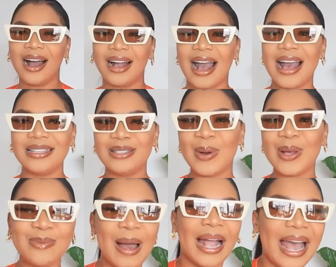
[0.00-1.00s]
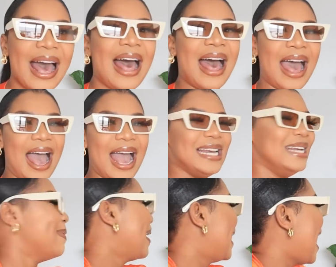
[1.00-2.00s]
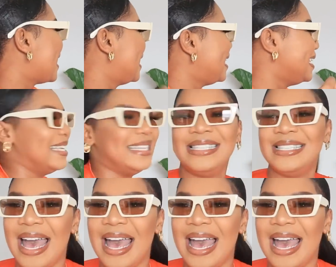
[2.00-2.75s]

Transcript: guys, where's my car? I need my car keys.